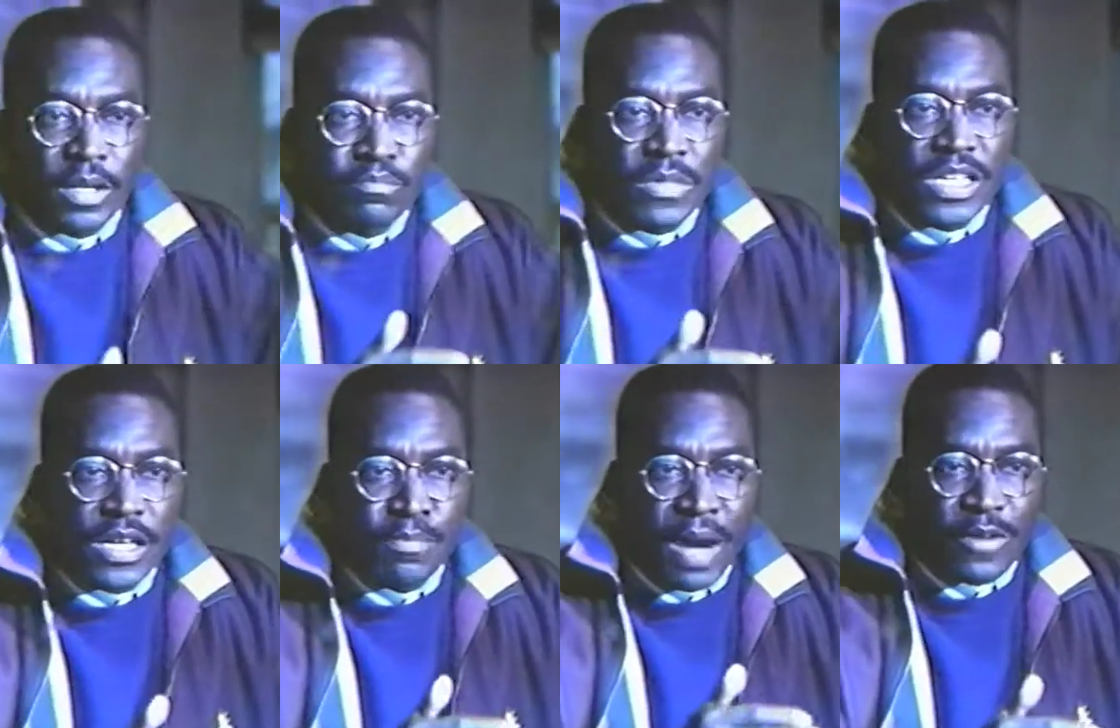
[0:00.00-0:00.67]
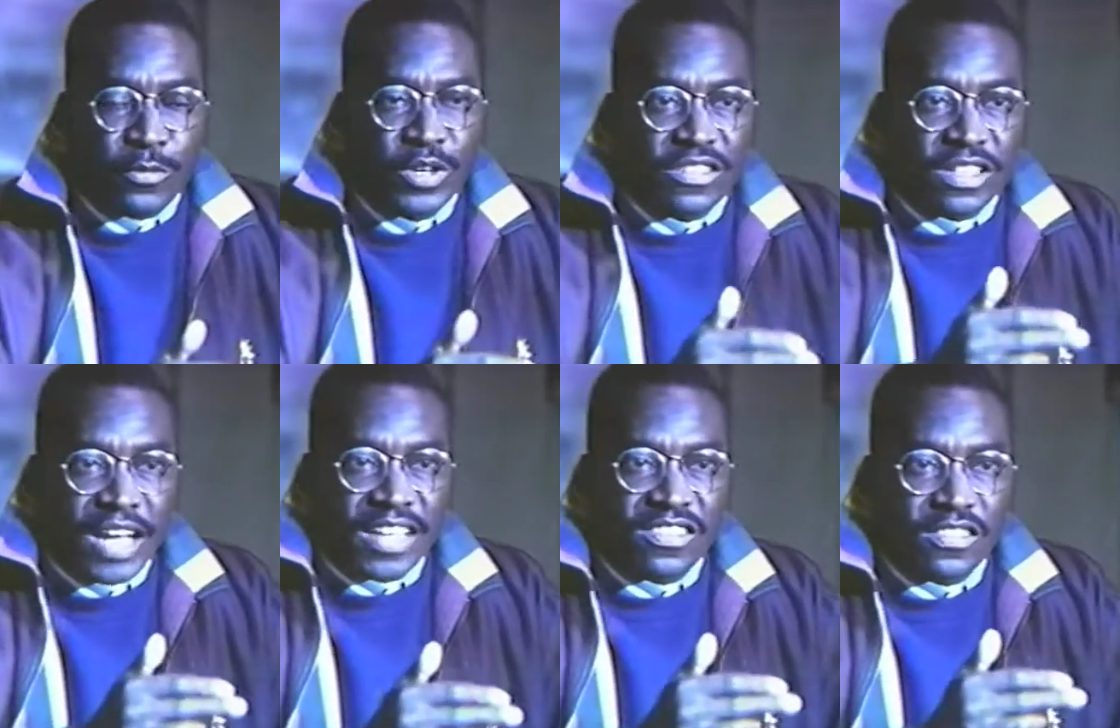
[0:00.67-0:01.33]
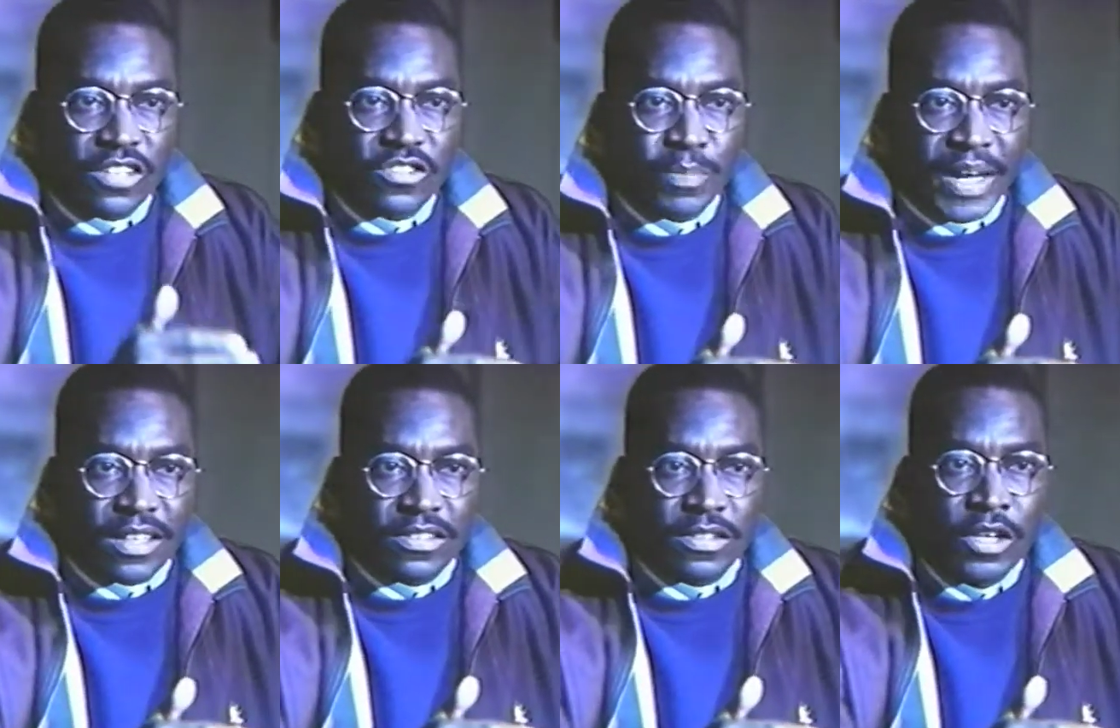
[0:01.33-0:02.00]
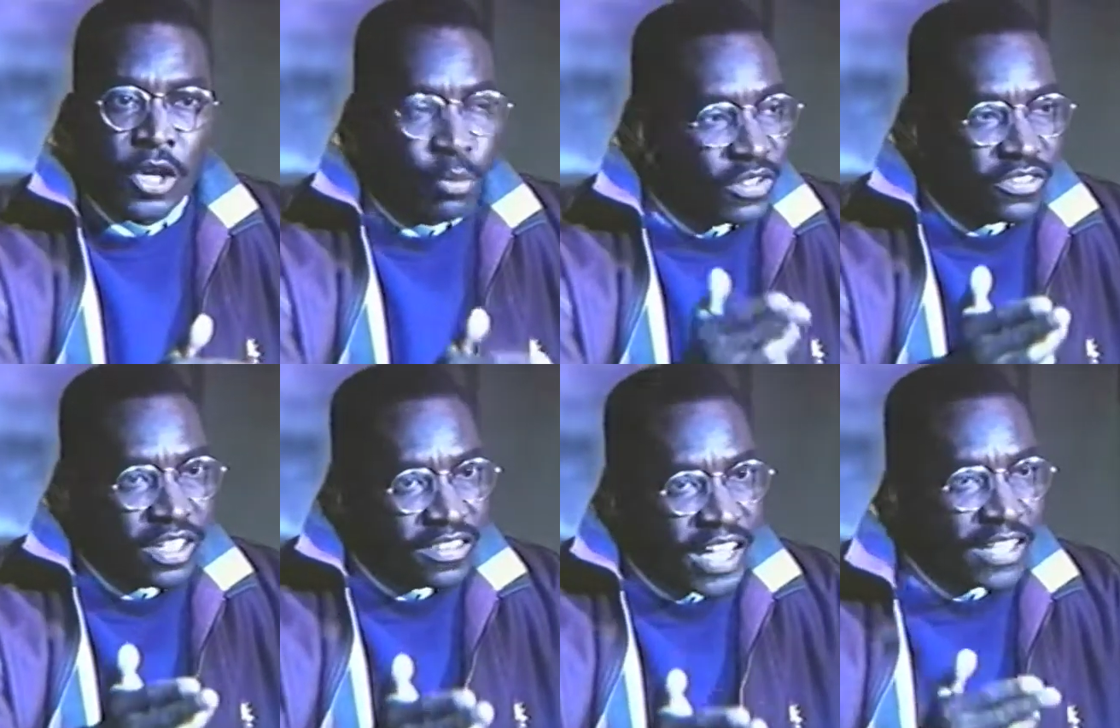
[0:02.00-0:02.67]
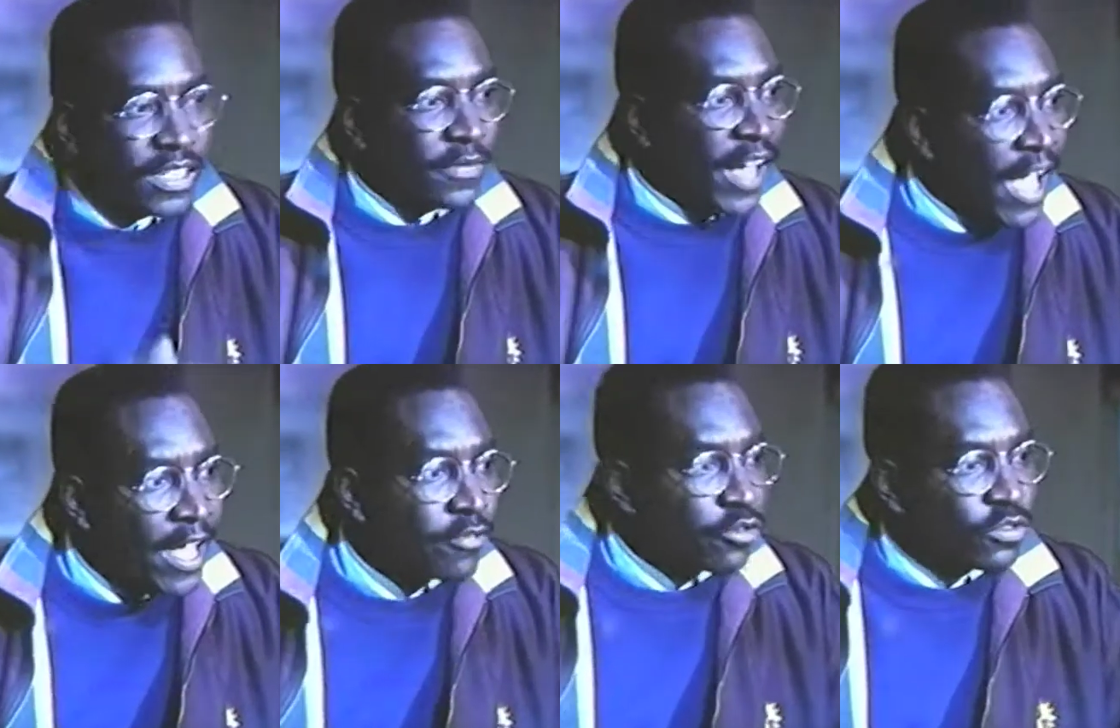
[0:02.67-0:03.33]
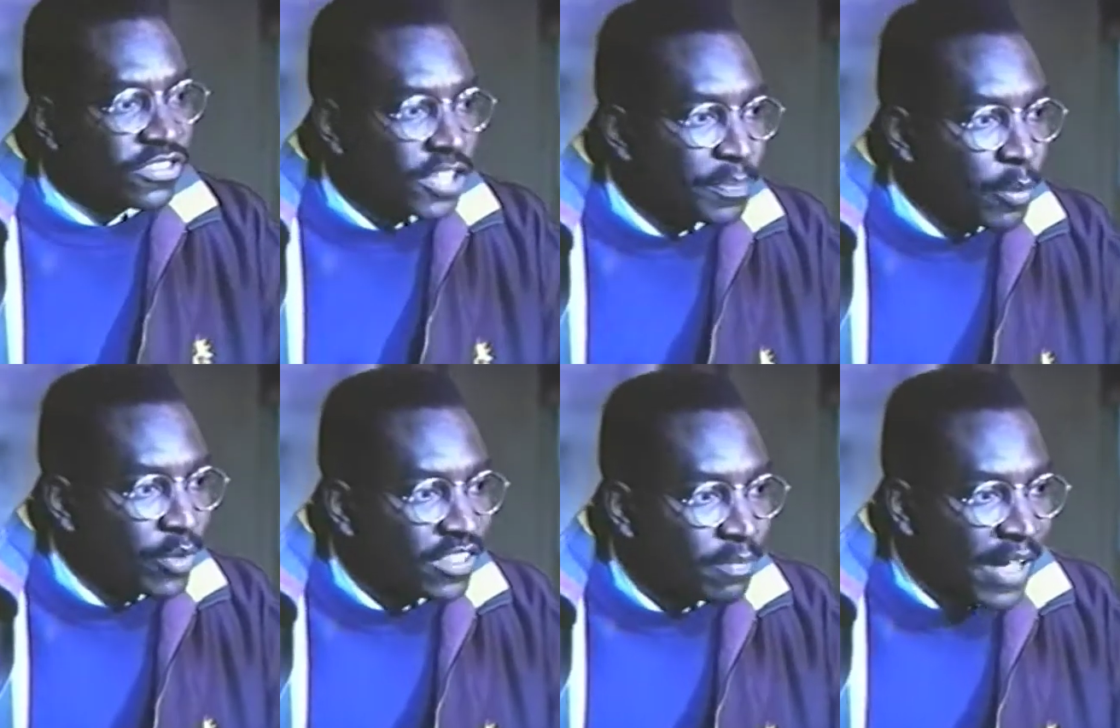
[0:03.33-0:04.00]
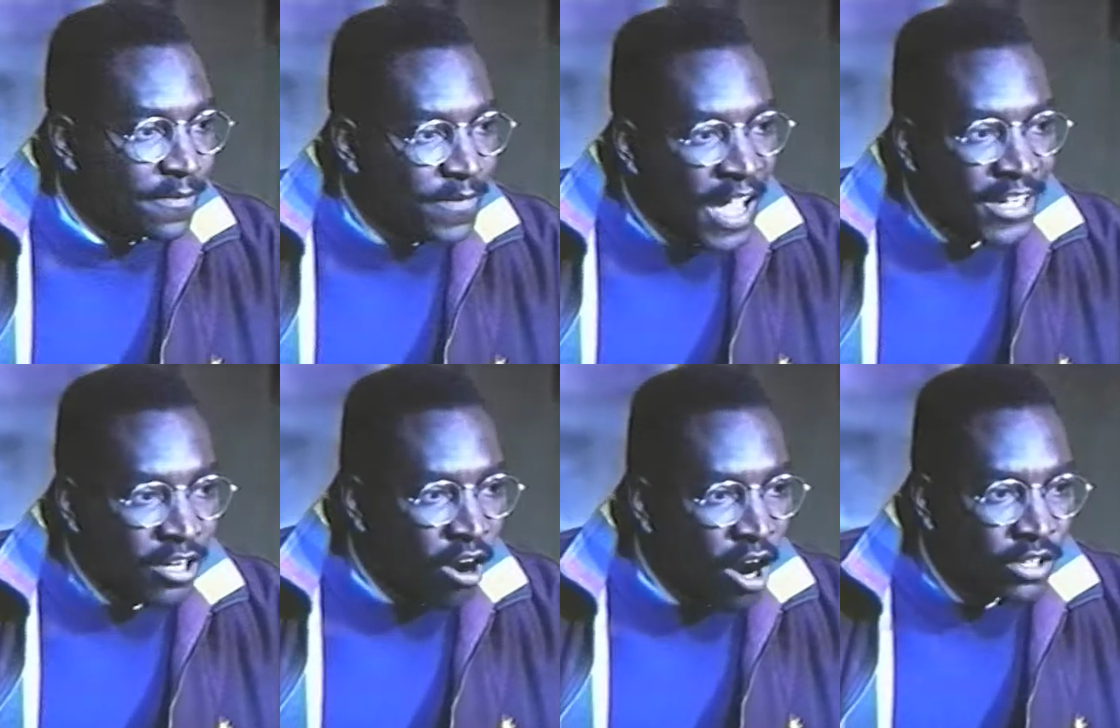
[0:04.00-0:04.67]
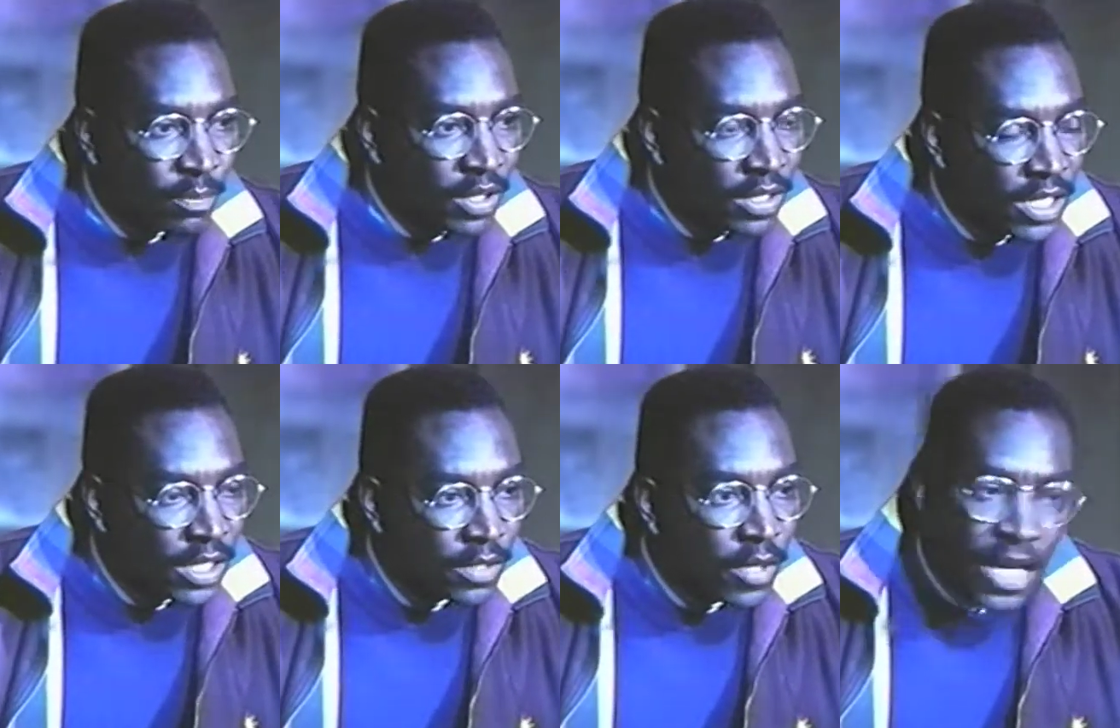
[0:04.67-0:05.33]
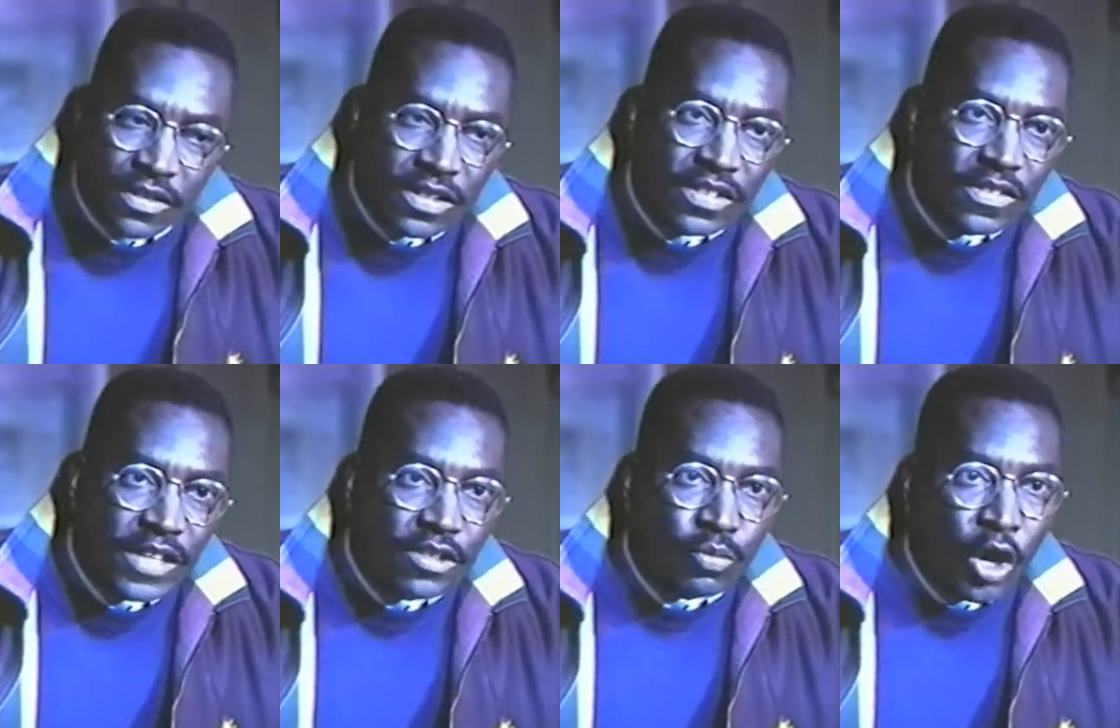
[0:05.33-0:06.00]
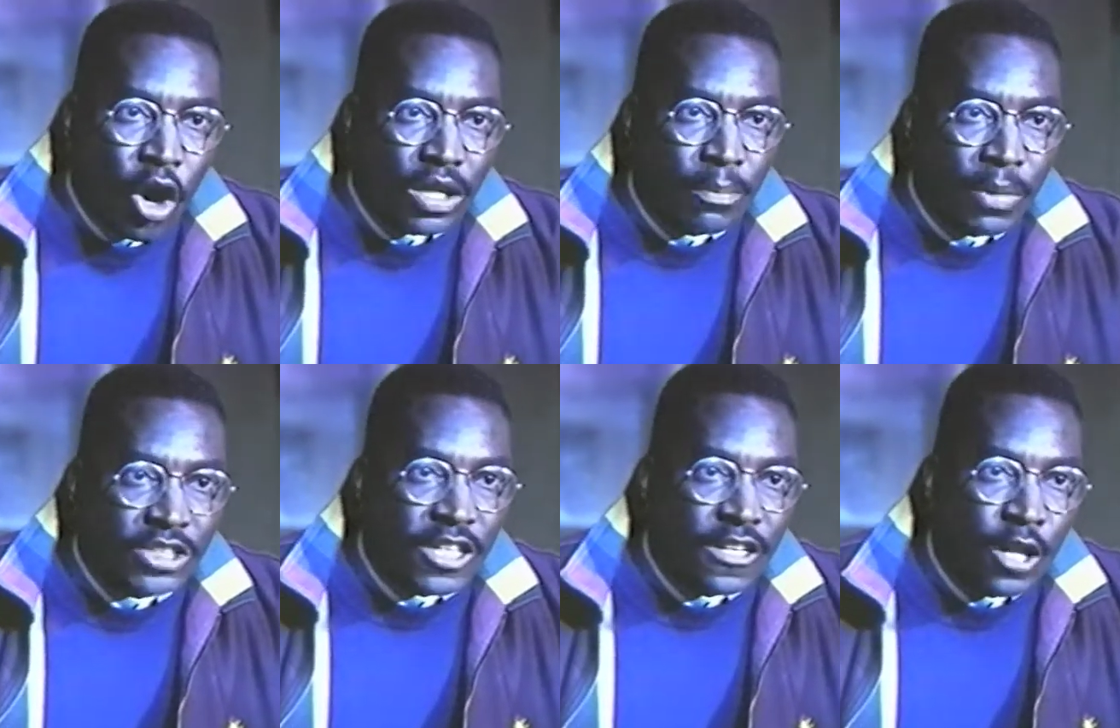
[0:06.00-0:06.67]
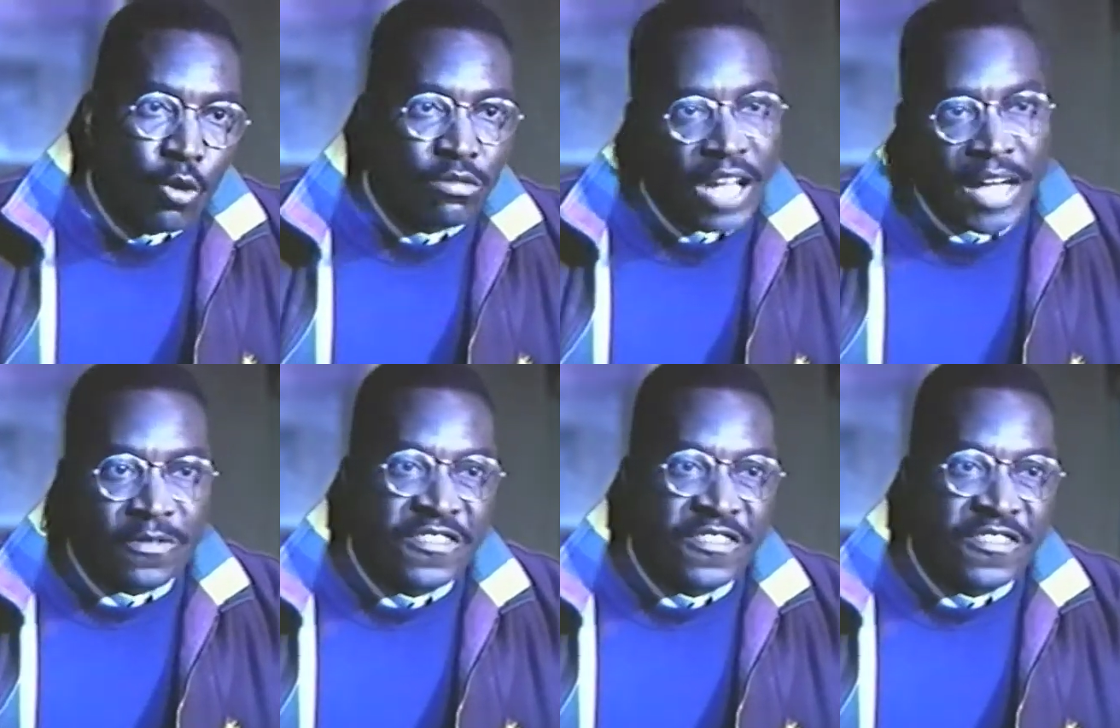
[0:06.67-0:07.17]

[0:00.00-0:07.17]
that me and my friends are not suspects, which Detective Andrew Sipowicz might find it hard to believe since he thinks we're all a bunch of low-life